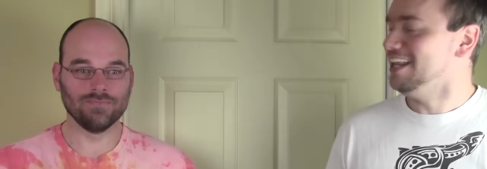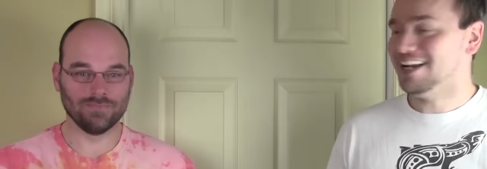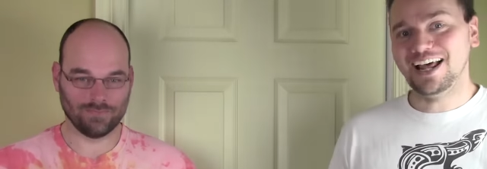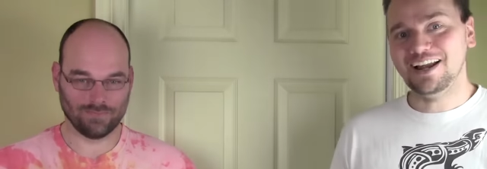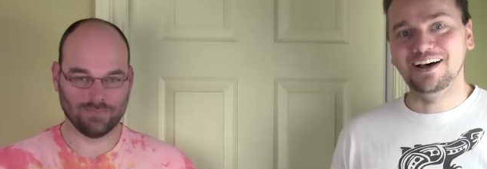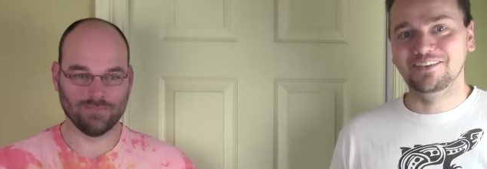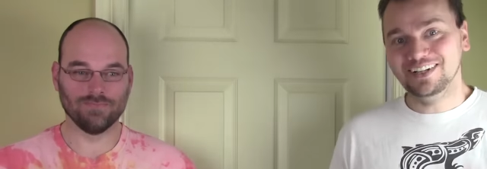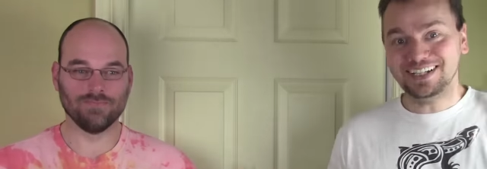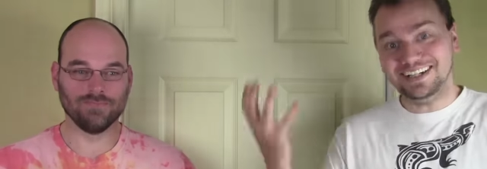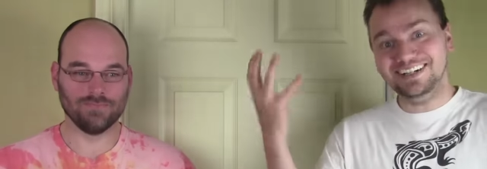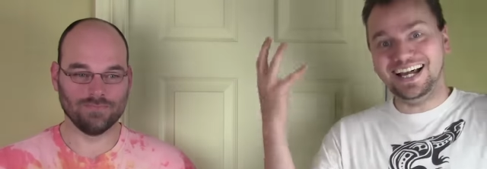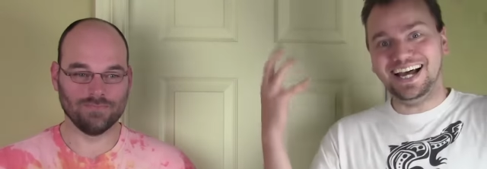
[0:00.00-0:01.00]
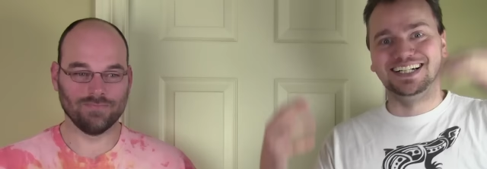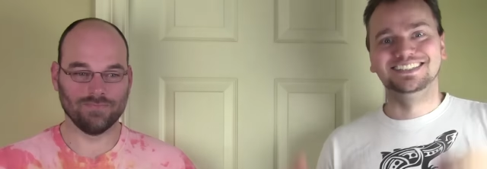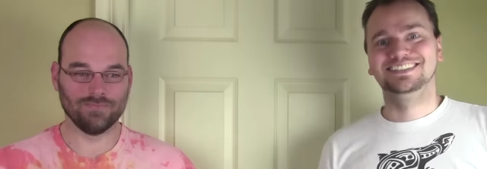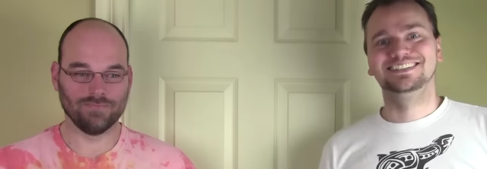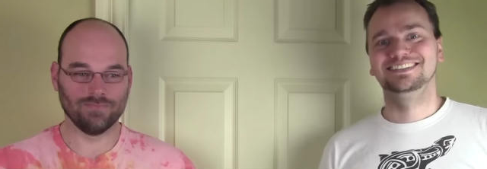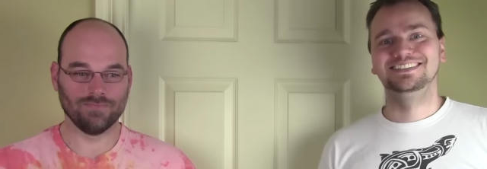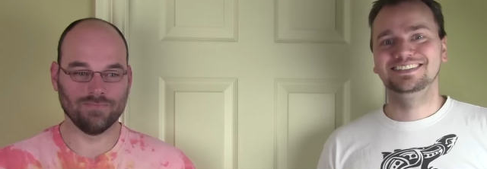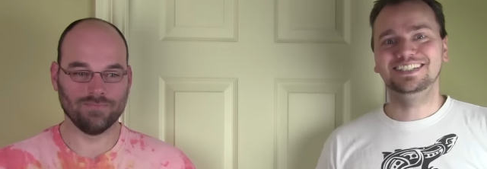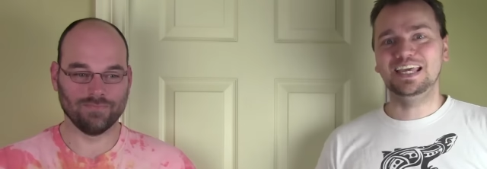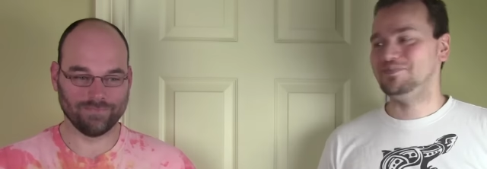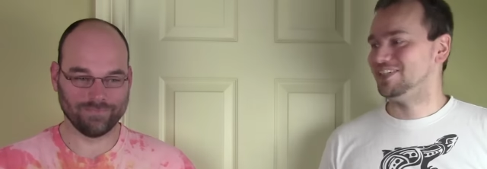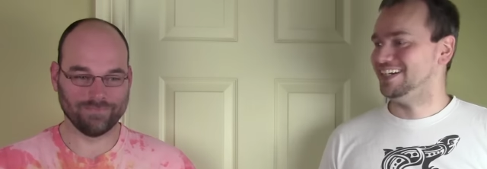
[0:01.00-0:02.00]
Speaker 1: and then it had up. You're like, oh yeah,
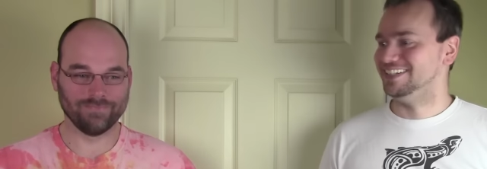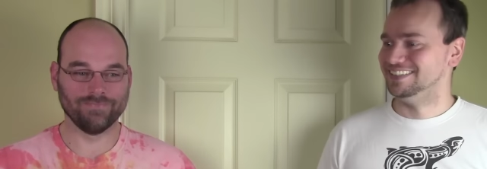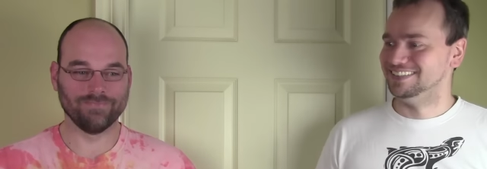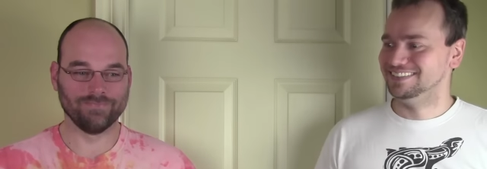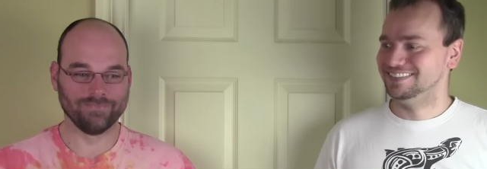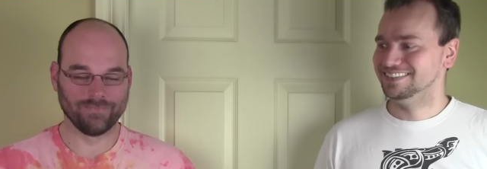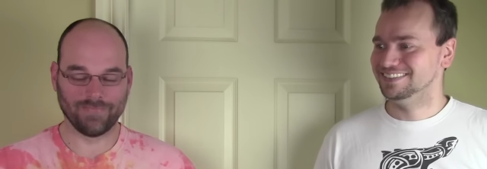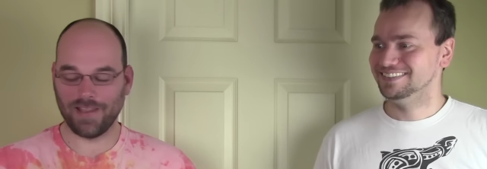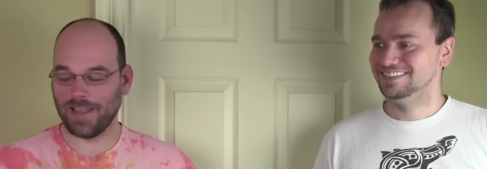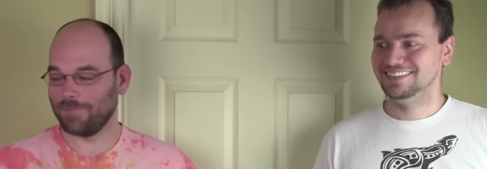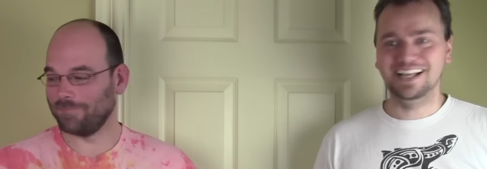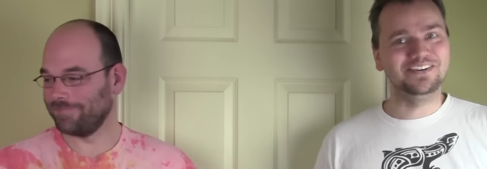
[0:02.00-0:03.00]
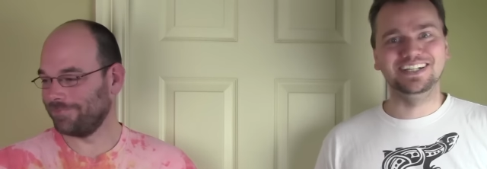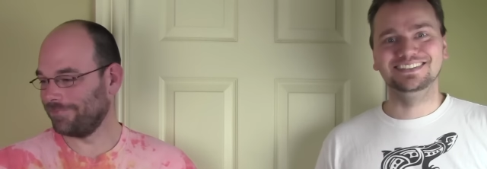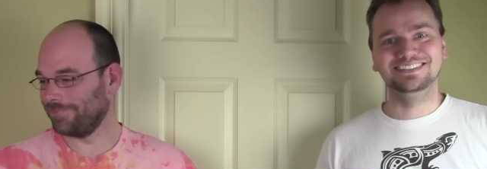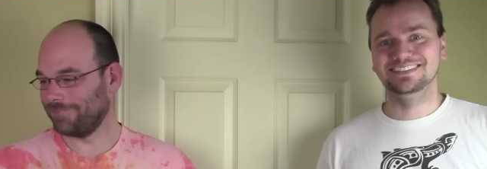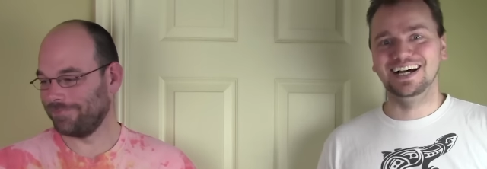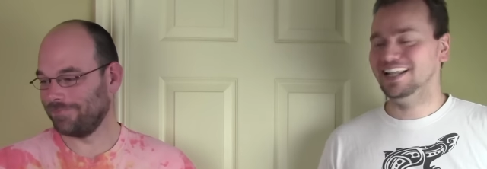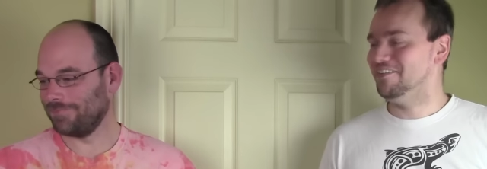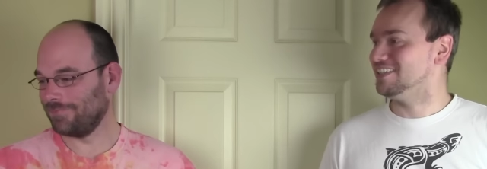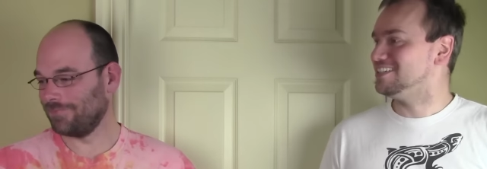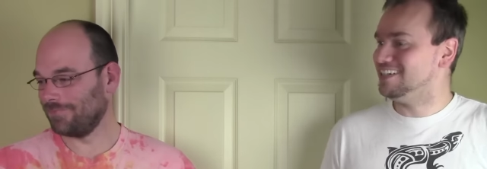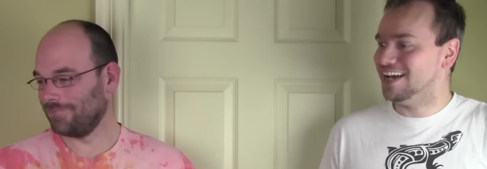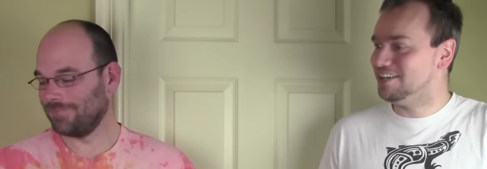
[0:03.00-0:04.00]
game changer. Yeah, love it. I love
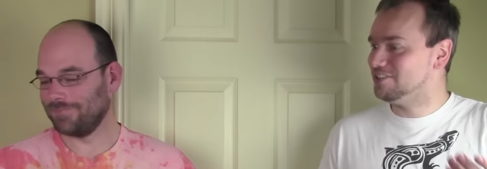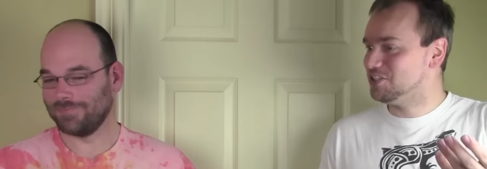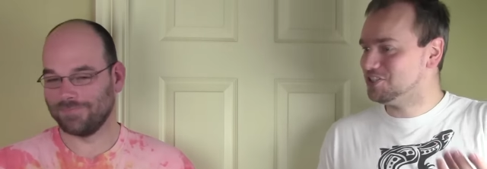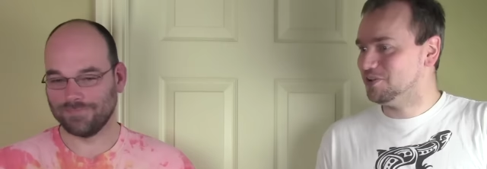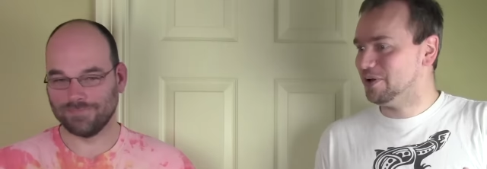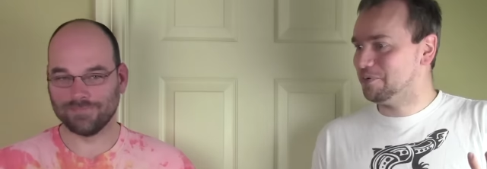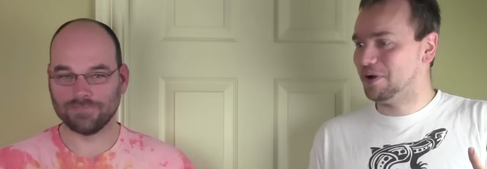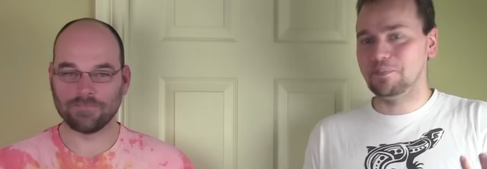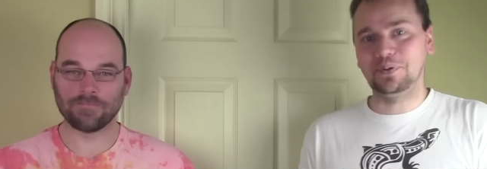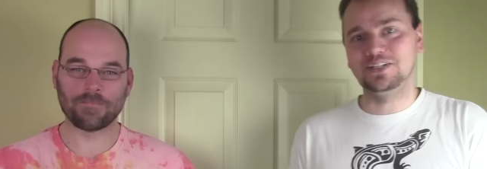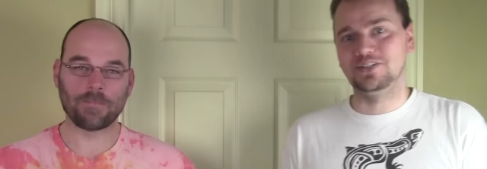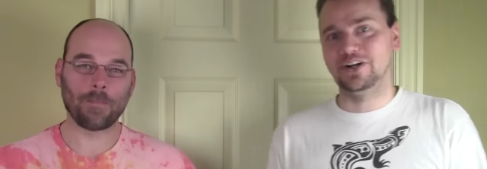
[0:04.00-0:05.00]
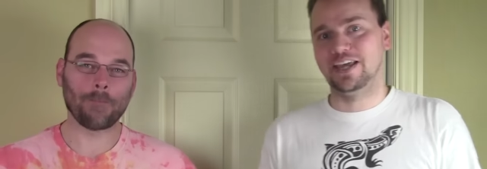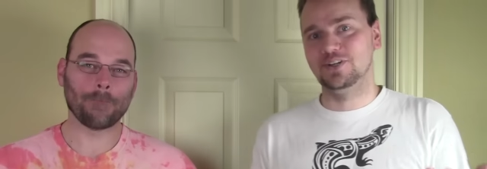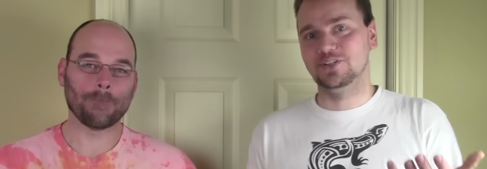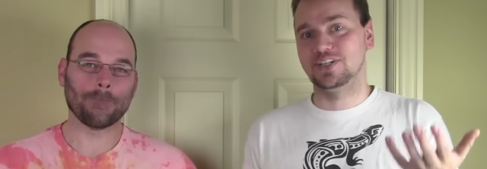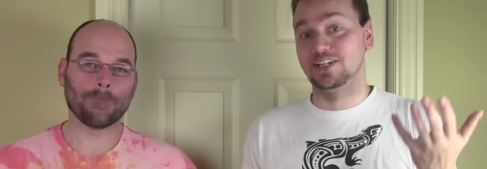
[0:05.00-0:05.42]
it. See, I, just like when I played Dark Angels